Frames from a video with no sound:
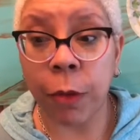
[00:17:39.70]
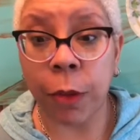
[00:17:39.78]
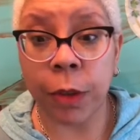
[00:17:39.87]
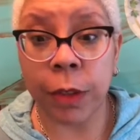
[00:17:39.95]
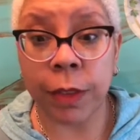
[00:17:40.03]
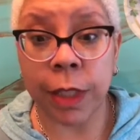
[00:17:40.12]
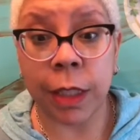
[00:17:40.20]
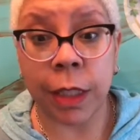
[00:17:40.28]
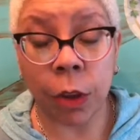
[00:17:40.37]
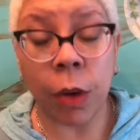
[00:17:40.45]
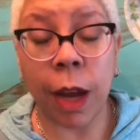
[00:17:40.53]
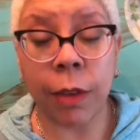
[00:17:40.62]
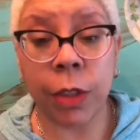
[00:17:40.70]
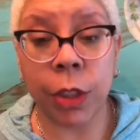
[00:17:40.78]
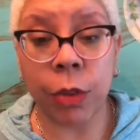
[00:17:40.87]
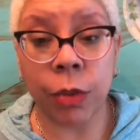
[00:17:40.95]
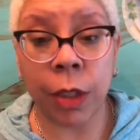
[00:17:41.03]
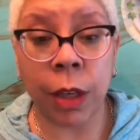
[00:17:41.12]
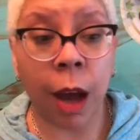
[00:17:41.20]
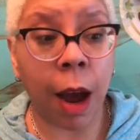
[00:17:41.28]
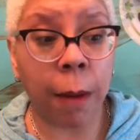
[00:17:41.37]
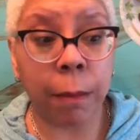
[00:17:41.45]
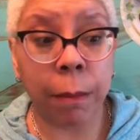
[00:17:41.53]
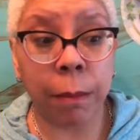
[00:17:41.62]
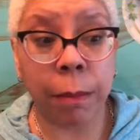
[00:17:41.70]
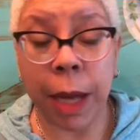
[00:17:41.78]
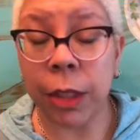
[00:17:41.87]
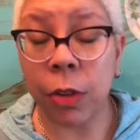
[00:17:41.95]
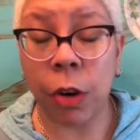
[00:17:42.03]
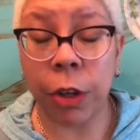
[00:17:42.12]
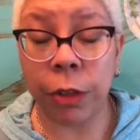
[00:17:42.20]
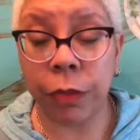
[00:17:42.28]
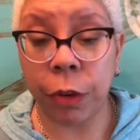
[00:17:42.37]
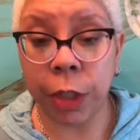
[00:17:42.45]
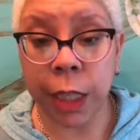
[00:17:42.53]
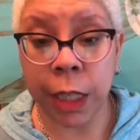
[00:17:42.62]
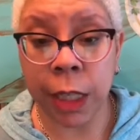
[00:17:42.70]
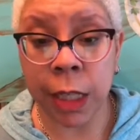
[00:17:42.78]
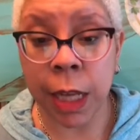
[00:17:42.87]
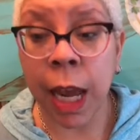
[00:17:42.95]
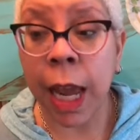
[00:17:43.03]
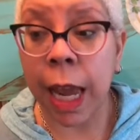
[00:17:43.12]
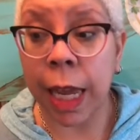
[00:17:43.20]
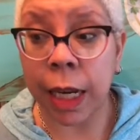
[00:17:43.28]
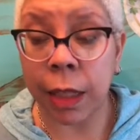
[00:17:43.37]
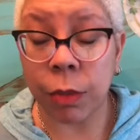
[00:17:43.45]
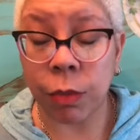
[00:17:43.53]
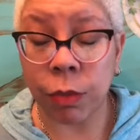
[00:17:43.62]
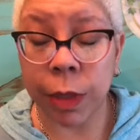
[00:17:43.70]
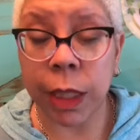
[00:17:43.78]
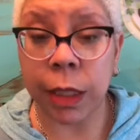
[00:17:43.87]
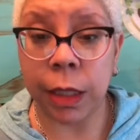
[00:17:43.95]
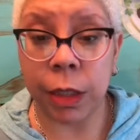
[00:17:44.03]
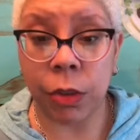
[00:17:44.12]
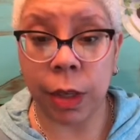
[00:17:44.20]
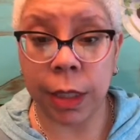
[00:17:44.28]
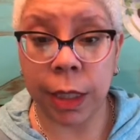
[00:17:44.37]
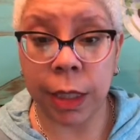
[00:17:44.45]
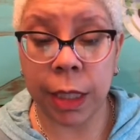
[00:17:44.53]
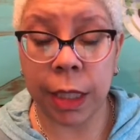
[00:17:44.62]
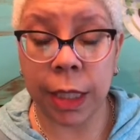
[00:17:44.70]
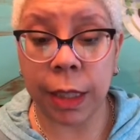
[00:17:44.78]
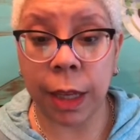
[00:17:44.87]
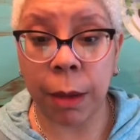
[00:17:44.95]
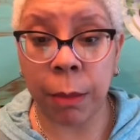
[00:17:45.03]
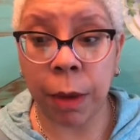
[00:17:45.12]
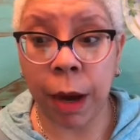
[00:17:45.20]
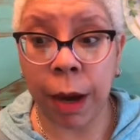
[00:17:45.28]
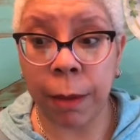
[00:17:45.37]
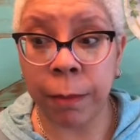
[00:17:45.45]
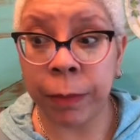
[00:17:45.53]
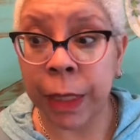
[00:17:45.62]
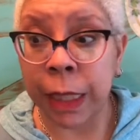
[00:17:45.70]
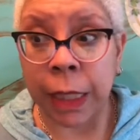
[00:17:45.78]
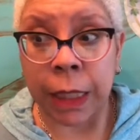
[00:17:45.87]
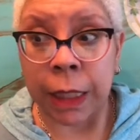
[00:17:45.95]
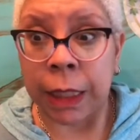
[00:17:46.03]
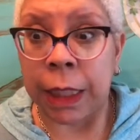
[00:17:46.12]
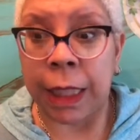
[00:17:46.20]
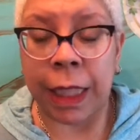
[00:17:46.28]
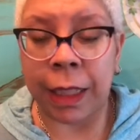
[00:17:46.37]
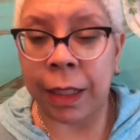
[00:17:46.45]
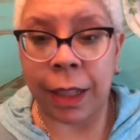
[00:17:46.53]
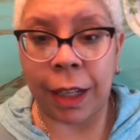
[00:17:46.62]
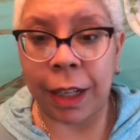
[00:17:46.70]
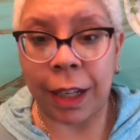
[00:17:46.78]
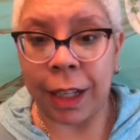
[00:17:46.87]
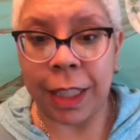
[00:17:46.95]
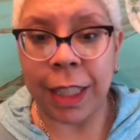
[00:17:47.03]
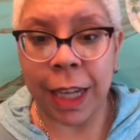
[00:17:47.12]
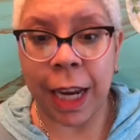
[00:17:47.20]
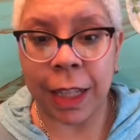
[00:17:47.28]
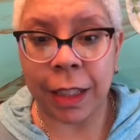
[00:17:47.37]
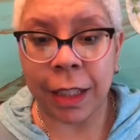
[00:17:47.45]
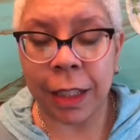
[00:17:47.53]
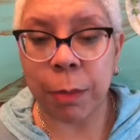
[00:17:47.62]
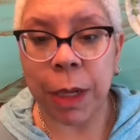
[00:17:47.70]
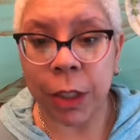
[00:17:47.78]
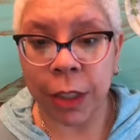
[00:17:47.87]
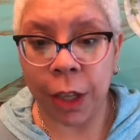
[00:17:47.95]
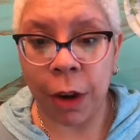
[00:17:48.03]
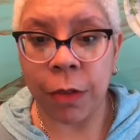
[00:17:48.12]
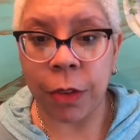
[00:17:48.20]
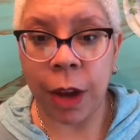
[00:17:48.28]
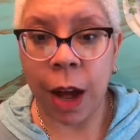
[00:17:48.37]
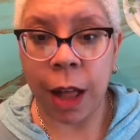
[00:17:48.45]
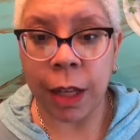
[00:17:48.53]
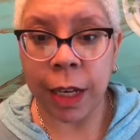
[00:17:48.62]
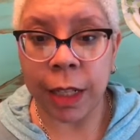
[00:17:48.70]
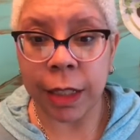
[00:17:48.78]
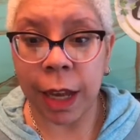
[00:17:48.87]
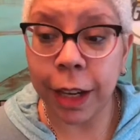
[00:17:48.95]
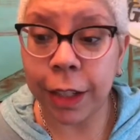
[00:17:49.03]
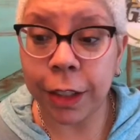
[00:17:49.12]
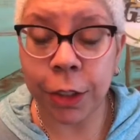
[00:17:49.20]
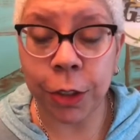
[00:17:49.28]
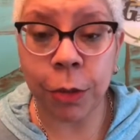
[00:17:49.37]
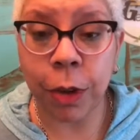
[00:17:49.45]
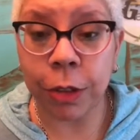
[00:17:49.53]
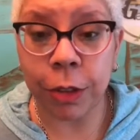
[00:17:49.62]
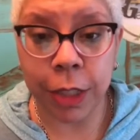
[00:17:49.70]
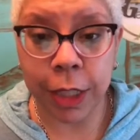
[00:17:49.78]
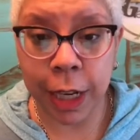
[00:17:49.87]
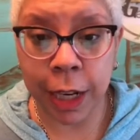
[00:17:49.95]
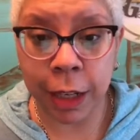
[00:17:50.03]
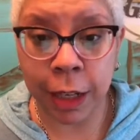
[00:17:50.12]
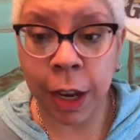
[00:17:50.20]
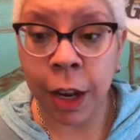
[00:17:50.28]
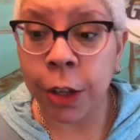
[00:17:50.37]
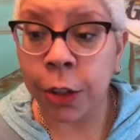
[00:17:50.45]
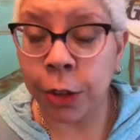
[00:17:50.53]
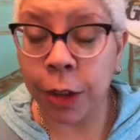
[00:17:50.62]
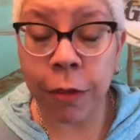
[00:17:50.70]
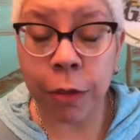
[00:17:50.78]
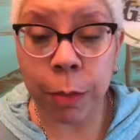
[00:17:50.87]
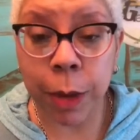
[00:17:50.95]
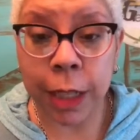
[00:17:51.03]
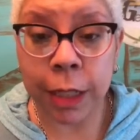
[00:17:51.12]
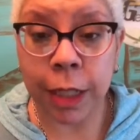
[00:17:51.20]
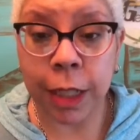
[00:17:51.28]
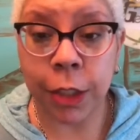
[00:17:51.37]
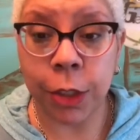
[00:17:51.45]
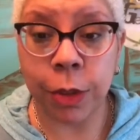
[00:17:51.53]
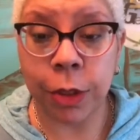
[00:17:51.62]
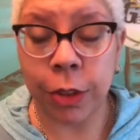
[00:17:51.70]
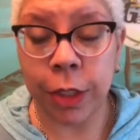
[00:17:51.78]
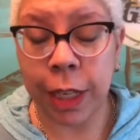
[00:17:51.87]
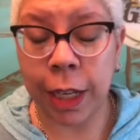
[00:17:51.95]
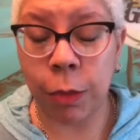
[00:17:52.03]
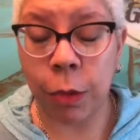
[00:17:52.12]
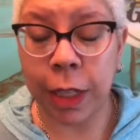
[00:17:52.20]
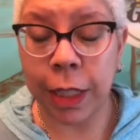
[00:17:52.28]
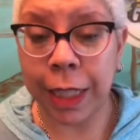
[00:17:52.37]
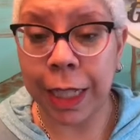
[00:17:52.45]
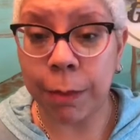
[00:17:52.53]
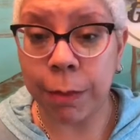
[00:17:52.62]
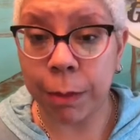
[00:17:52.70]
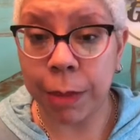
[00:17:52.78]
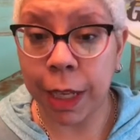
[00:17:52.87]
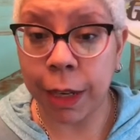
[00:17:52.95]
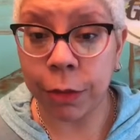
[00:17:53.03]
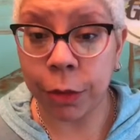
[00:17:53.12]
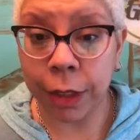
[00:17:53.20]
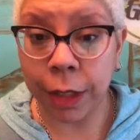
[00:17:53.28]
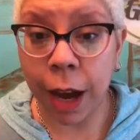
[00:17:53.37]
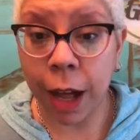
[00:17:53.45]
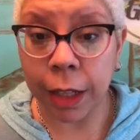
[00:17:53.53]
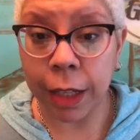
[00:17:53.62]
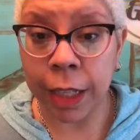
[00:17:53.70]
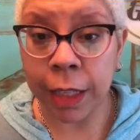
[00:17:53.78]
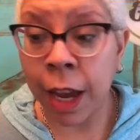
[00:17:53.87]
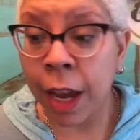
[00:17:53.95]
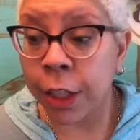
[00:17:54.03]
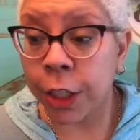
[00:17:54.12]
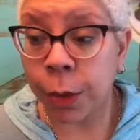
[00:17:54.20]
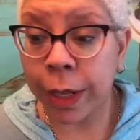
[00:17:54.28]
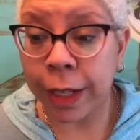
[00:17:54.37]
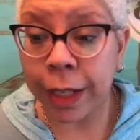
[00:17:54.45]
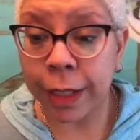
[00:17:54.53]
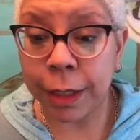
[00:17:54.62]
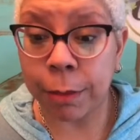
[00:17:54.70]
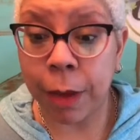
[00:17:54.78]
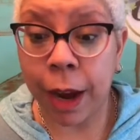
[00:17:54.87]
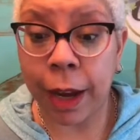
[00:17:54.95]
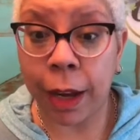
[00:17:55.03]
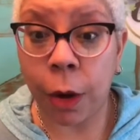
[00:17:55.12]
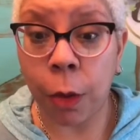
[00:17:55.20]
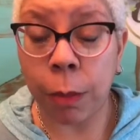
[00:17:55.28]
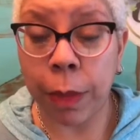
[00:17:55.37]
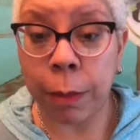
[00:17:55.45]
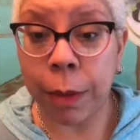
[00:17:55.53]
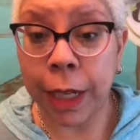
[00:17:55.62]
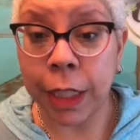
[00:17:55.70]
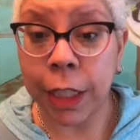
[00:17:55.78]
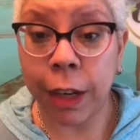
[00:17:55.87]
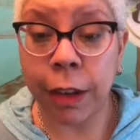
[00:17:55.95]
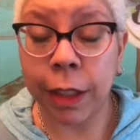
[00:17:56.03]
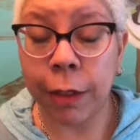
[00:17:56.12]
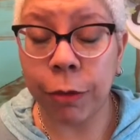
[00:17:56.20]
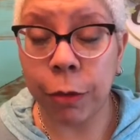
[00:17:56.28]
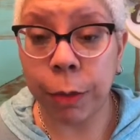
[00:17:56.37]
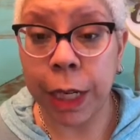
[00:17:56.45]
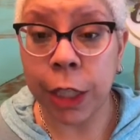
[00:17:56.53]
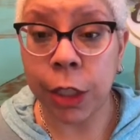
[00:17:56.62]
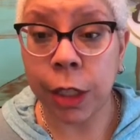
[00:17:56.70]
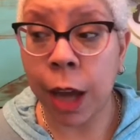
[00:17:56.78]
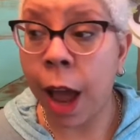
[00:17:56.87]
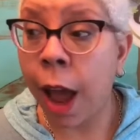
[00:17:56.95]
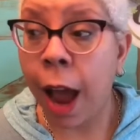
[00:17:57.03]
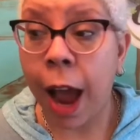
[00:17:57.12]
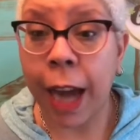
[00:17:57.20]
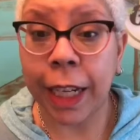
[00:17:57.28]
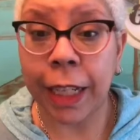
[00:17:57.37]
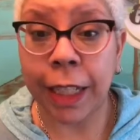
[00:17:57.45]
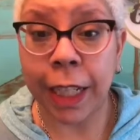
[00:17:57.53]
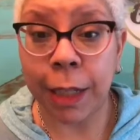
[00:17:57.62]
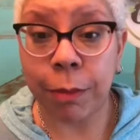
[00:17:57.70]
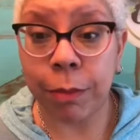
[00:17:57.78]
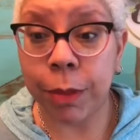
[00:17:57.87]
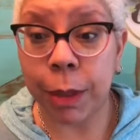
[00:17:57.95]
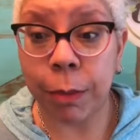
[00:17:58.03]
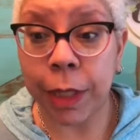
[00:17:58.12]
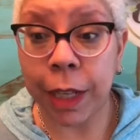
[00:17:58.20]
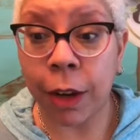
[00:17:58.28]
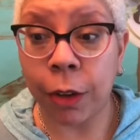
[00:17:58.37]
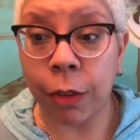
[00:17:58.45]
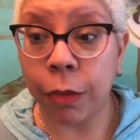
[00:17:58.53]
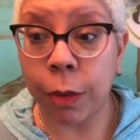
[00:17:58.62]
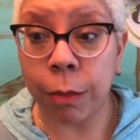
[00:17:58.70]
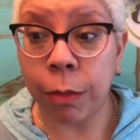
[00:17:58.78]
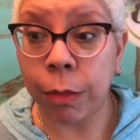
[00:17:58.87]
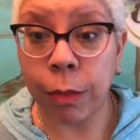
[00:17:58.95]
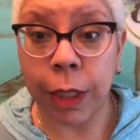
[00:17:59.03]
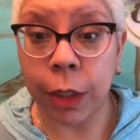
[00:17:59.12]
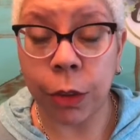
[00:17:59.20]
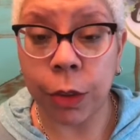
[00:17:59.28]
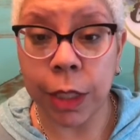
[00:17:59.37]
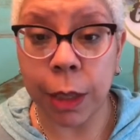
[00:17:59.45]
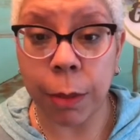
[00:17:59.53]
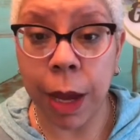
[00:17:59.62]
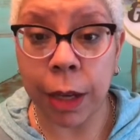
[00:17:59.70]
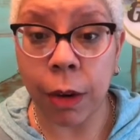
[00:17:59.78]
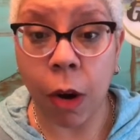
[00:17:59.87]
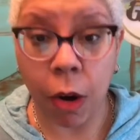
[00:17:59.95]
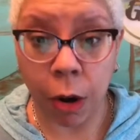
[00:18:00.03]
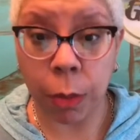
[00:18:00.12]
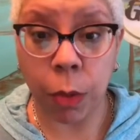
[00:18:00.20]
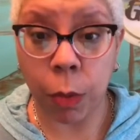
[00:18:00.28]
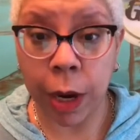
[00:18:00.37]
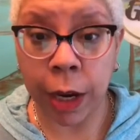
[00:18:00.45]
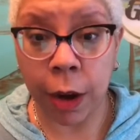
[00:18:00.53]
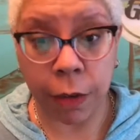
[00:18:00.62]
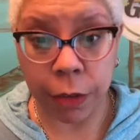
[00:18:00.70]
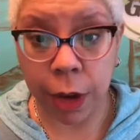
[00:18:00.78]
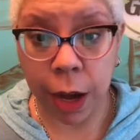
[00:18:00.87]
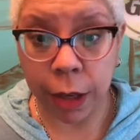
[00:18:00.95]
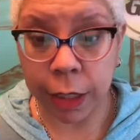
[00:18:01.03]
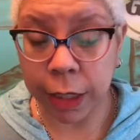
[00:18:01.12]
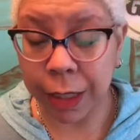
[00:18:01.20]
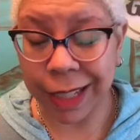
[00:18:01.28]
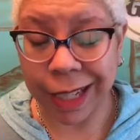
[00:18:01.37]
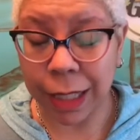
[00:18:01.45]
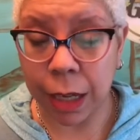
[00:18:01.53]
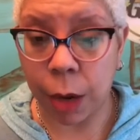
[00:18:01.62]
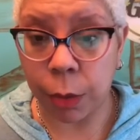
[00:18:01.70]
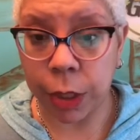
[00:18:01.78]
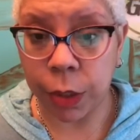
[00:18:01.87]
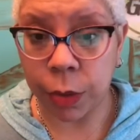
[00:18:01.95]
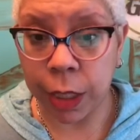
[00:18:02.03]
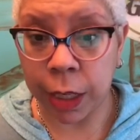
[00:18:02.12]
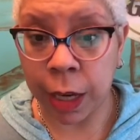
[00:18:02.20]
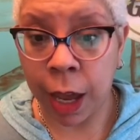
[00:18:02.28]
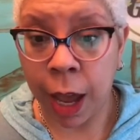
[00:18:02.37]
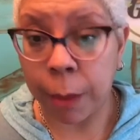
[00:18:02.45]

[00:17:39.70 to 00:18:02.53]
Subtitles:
For those of us that don't have children, pets are your fur kids, and it is really distressing to see them in a state, especially over the holidays. I do understand your love for pets, and I do understand wanting to keep them safe during the holidays. So it is my hope that by sharing the information, I can keep somebody else from like losing a pet in a horrible way over the holidays, because that's not what you need.